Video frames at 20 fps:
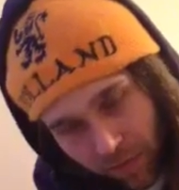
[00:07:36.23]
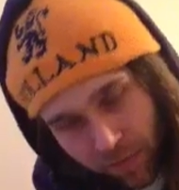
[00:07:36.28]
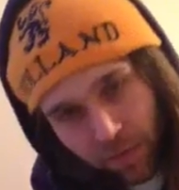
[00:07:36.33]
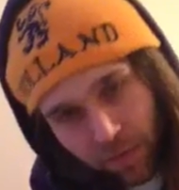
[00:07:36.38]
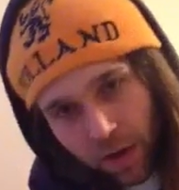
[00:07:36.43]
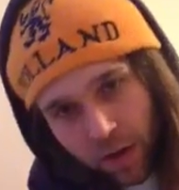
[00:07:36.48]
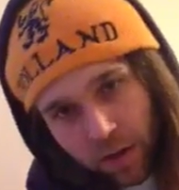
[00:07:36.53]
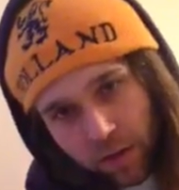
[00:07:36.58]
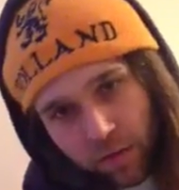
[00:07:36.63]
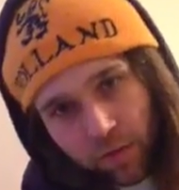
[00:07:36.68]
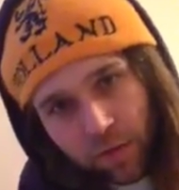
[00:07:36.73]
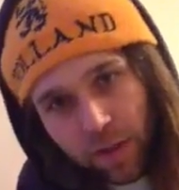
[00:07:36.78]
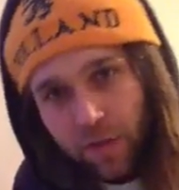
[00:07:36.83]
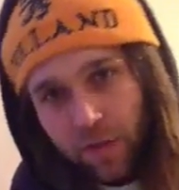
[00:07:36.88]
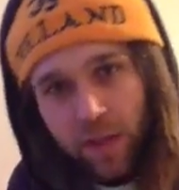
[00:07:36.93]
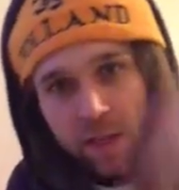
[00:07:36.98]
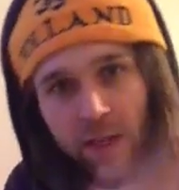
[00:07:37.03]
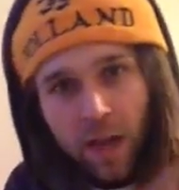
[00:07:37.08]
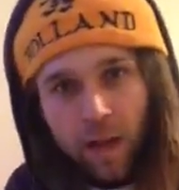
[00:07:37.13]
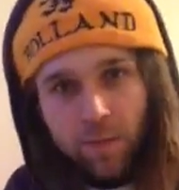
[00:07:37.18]
Fucking
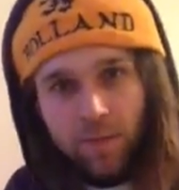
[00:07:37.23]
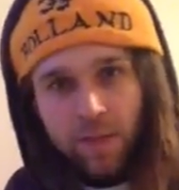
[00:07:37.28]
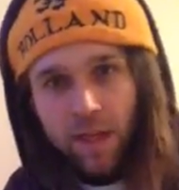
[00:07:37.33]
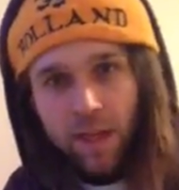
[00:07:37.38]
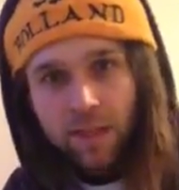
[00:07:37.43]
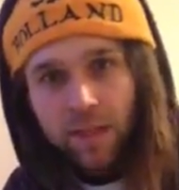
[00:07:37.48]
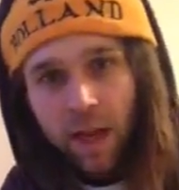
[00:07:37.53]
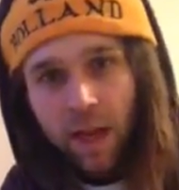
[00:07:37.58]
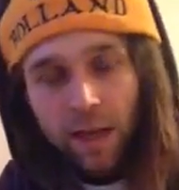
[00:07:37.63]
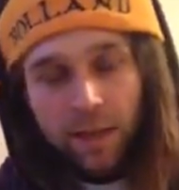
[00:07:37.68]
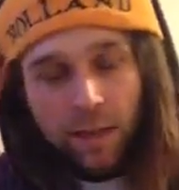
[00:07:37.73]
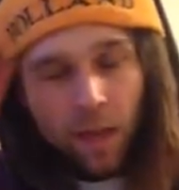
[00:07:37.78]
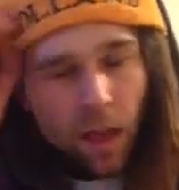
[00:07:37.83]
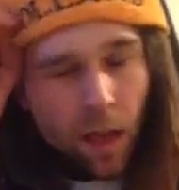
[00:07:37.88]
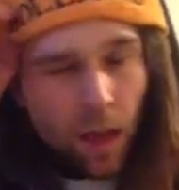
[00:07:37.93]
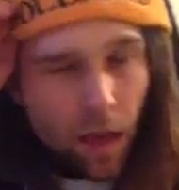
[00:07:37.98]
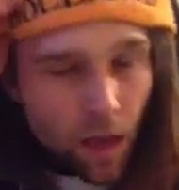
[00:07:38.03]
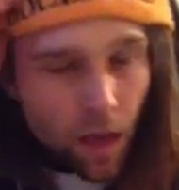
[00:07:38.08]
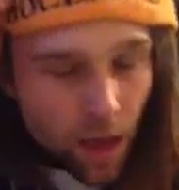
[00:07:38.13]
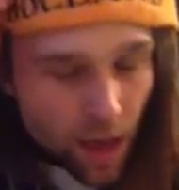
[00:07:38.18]
50 times that size.
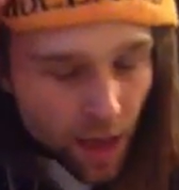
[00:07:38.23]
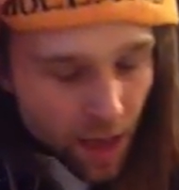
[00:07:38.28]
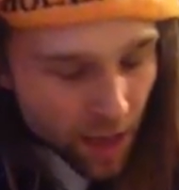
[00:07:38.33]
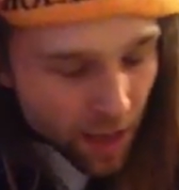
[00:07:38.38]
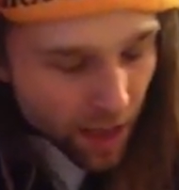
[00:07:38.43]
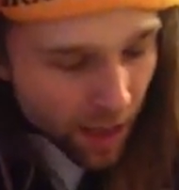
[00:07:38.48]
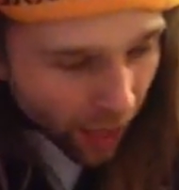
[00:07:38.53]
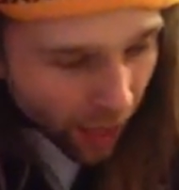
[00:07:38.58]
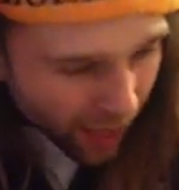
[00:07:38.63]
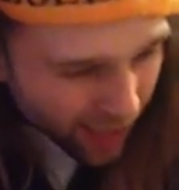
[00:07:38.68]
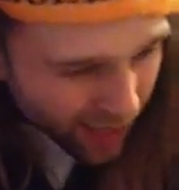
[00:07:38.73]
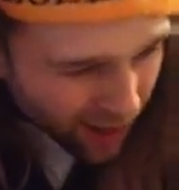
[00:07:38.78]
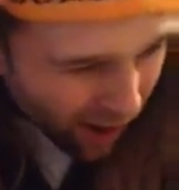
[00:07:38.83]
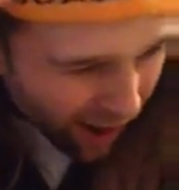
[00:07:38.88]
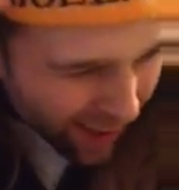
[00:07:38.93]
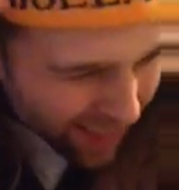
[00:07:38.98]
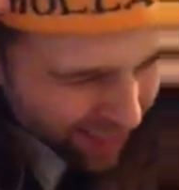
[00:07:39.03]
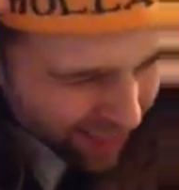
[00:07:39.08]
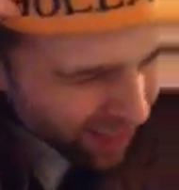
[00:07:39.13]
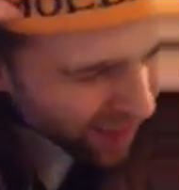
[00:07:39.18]
And
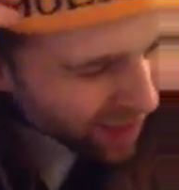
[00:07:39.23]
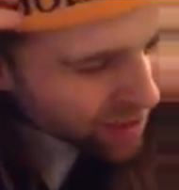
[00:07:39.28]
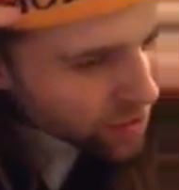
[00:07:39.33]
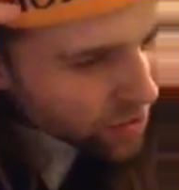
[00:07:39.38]
I used